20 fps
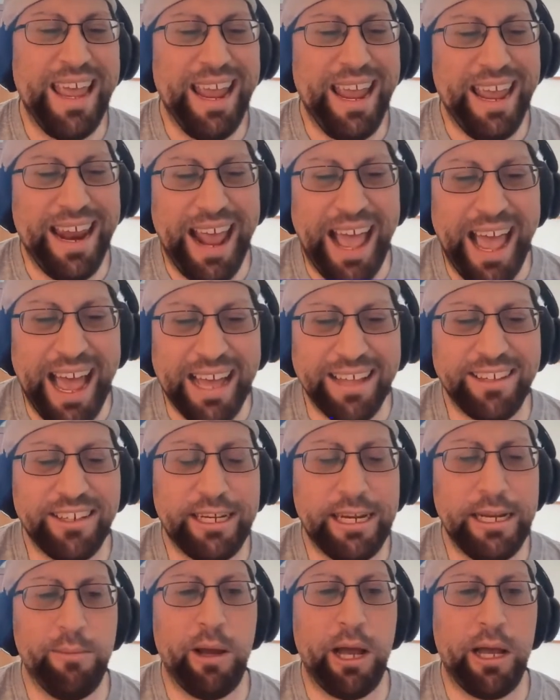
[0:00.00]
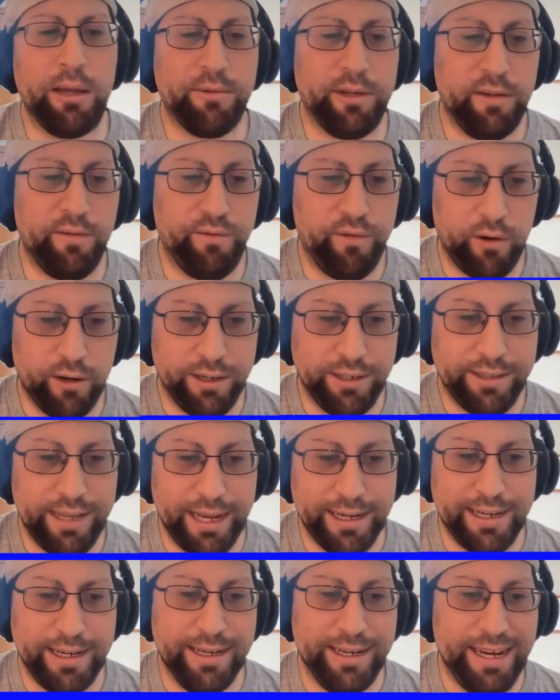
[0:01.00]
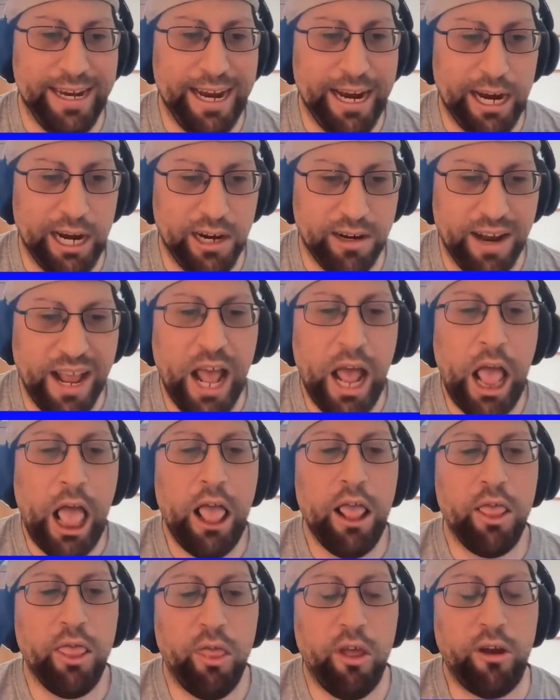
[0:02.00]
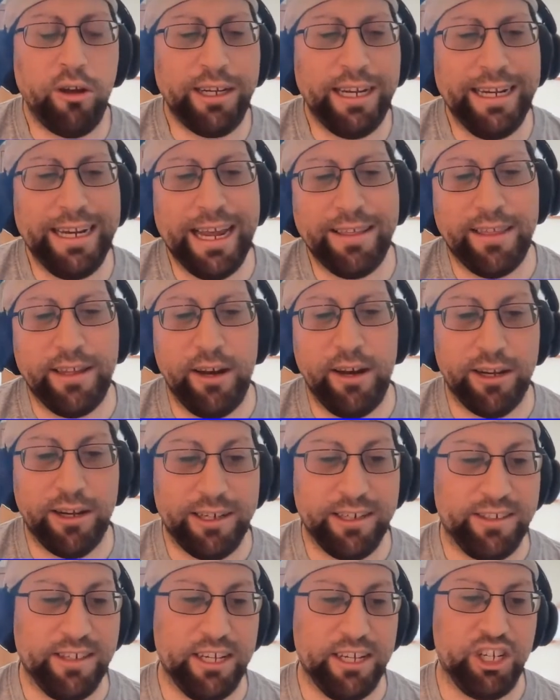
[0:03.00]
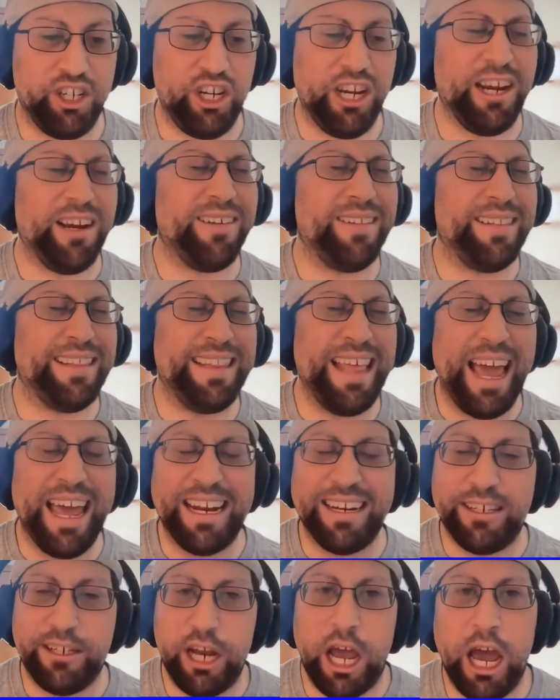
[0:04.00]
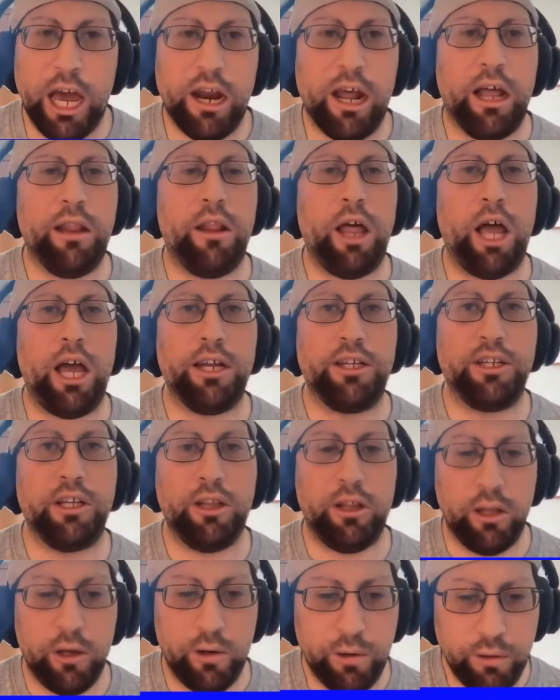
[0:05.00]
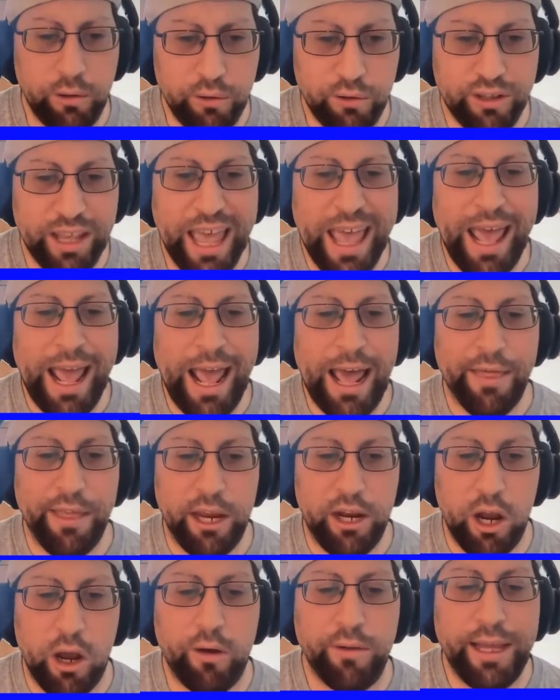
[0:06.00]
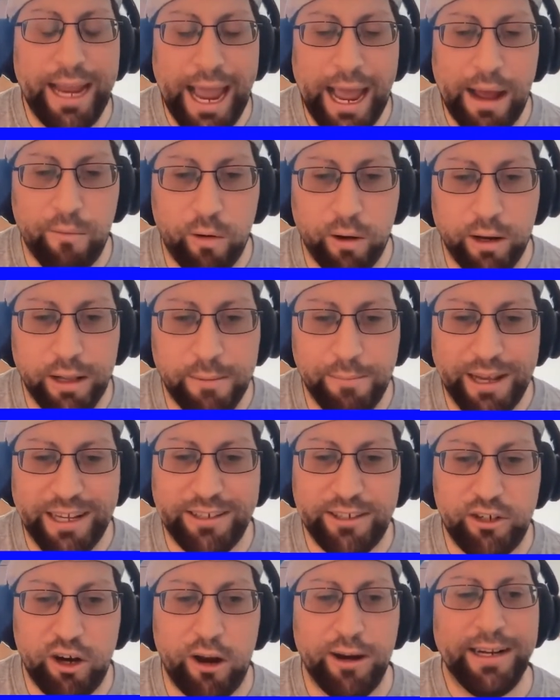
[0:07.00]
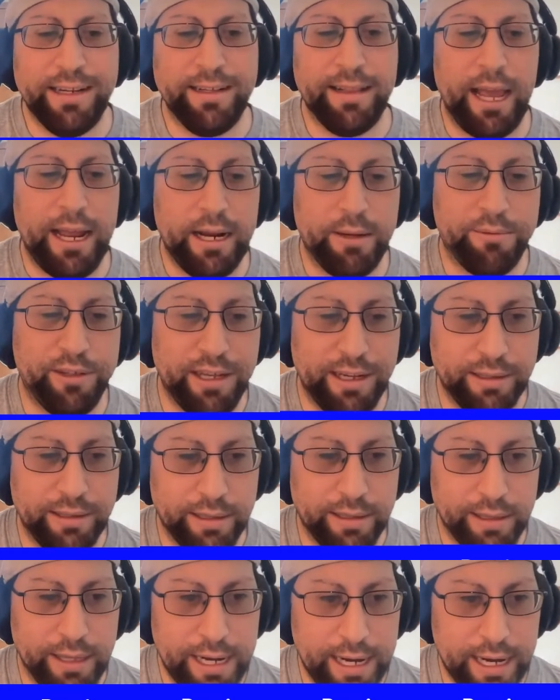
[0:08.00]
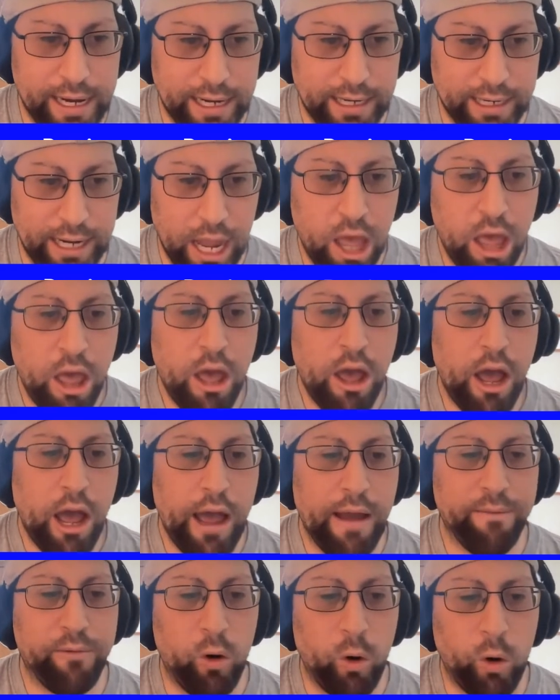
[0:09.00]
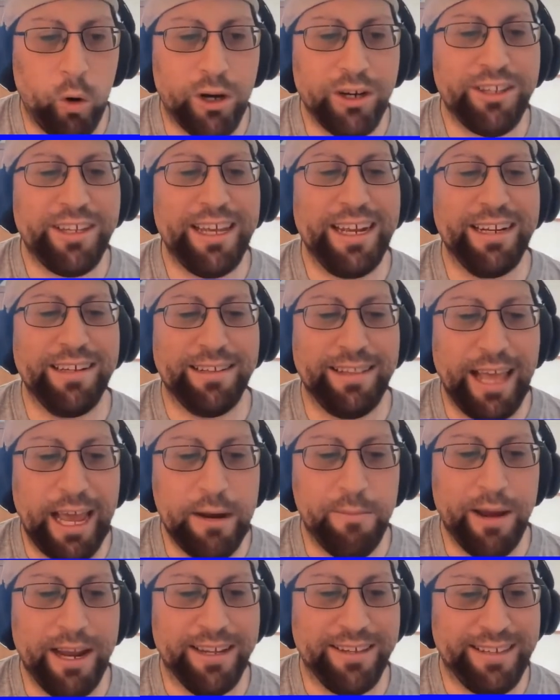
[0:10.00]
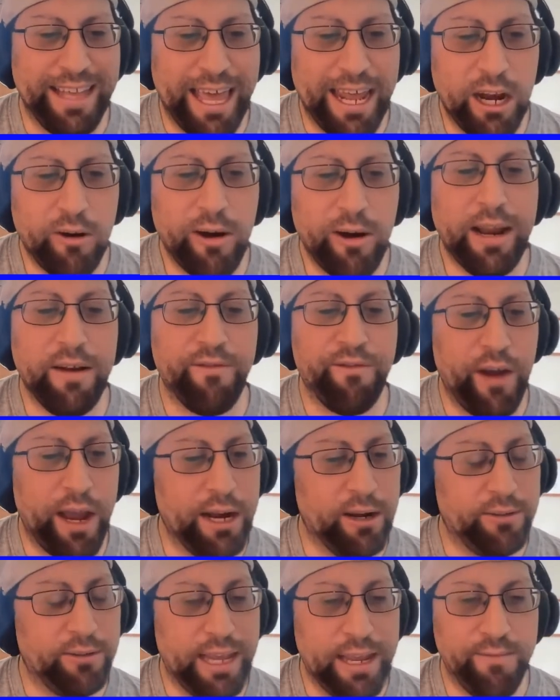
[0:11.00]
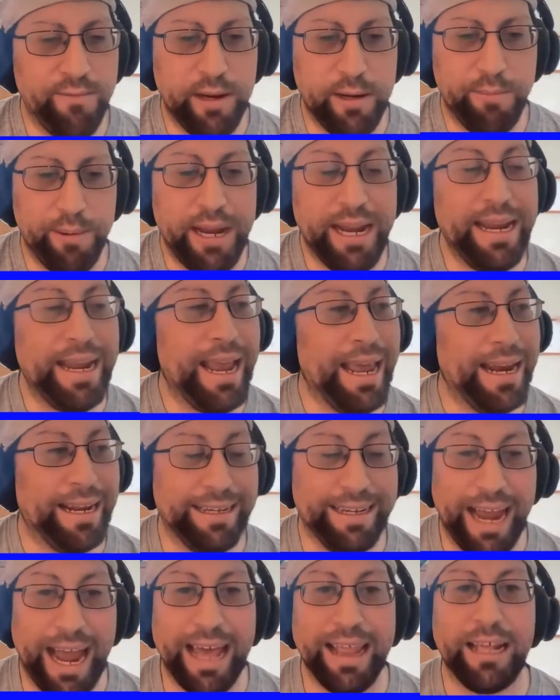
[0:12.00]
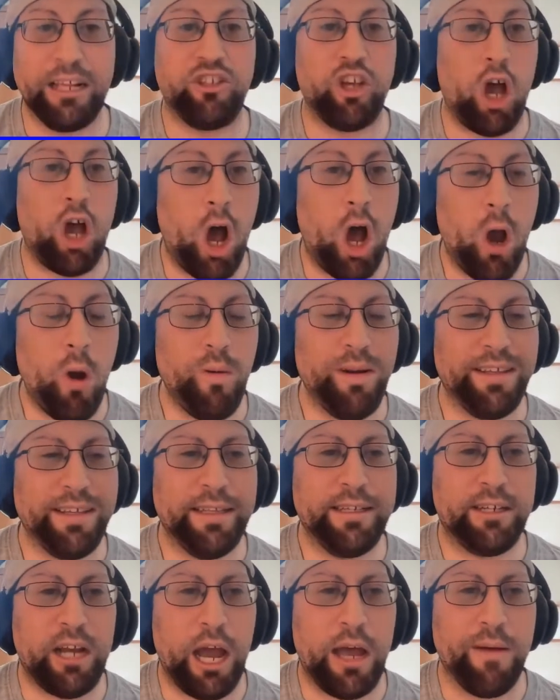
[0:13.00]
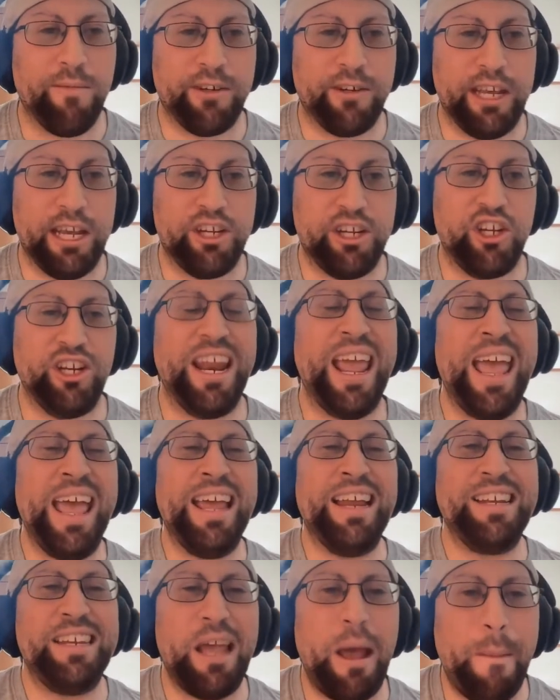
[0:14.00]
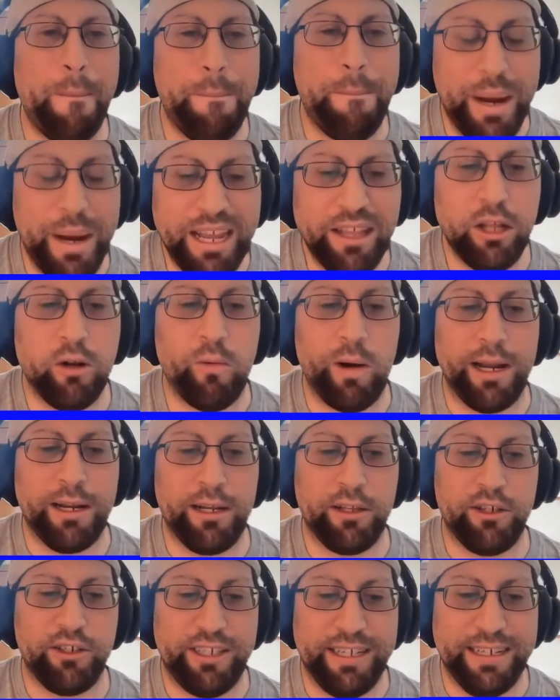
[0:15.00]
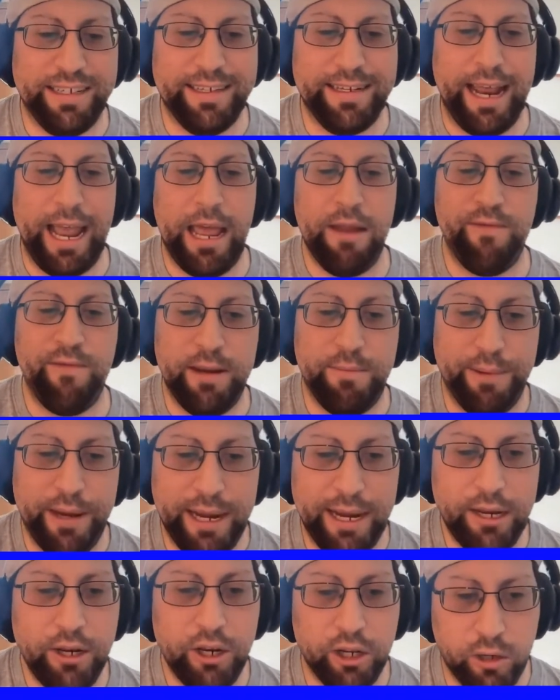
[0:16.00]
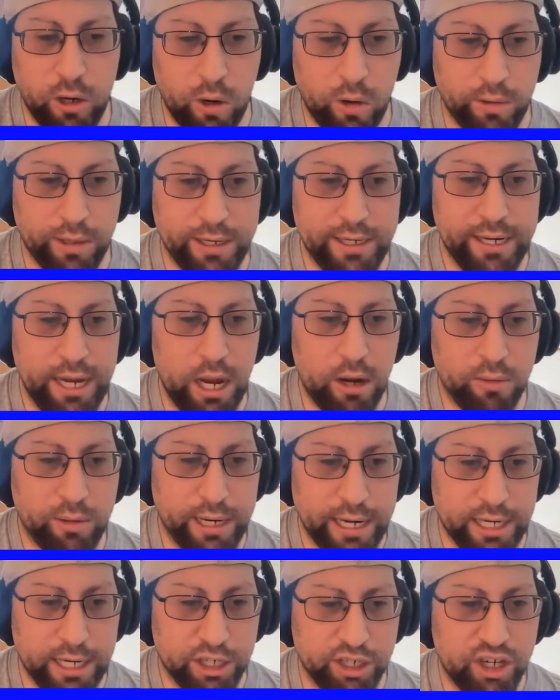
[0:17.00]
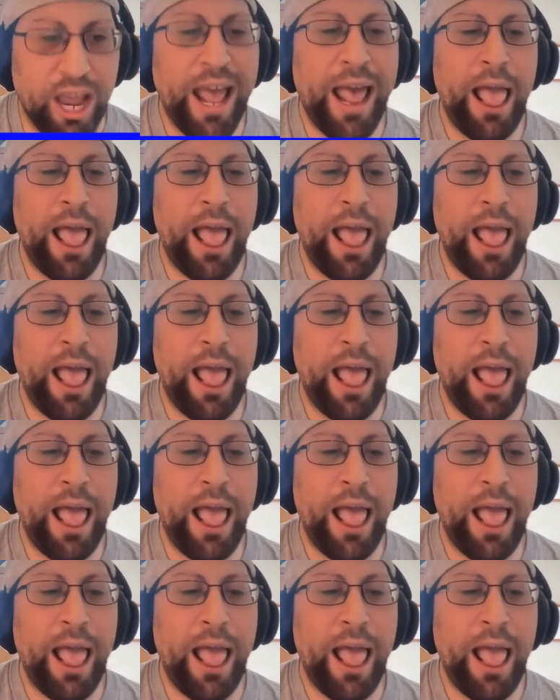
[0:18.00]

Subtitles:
It has a team option for a 2nd year. Looking at the Nuggets this year, that is not a lot to lose, and they know they have one of the best starting lineups in the league. Of course, it is led by center and finals MVP, and a guy that's always in the conversation to be the regular season MVP, Nikola Jokic.